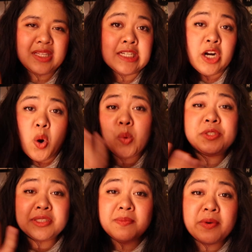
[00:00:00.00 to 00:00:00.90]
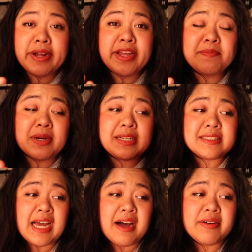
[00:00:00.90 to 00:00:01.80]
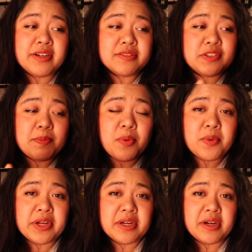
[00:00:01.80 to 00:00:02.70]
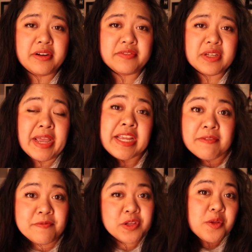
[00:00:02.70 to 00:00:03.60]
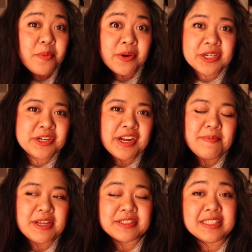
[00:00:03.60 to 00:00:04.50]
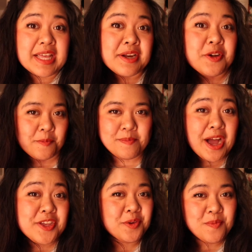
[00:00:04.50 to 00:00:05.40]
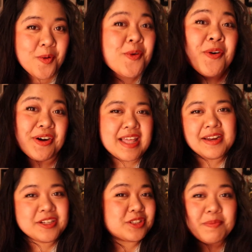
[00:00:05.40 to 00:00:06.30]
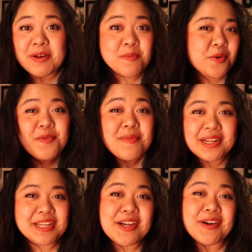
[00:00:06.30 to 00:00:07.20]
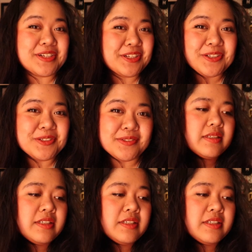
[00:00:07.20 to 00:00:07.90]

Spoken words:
in a wholesome way, but it's out of the point of make him feel appreciated, because then he'll buy you more. Then he'll spend more money on you.